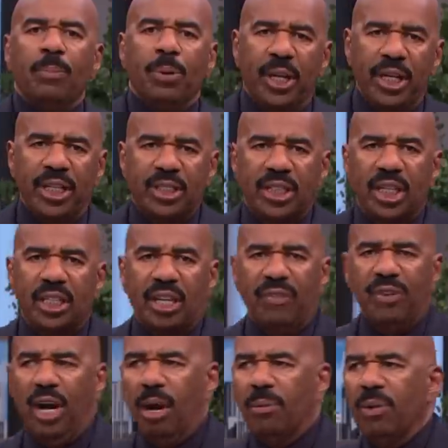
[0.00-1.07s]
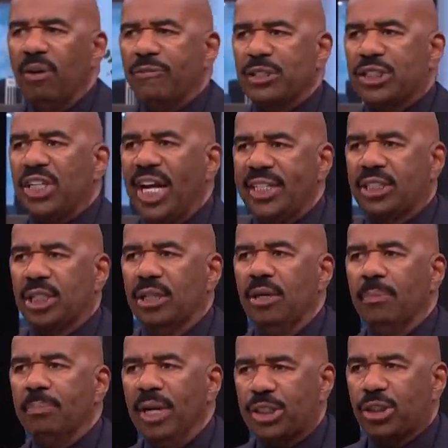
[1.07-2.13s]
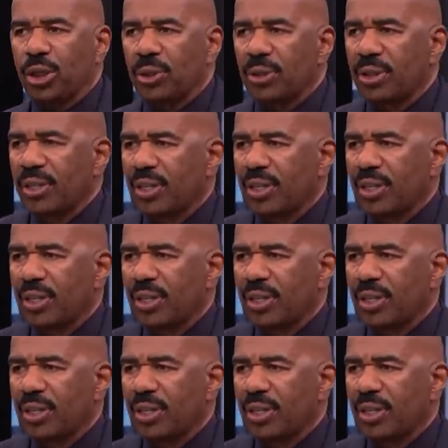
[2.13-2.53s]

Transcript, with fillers: Please give it up for Jason Mitchell.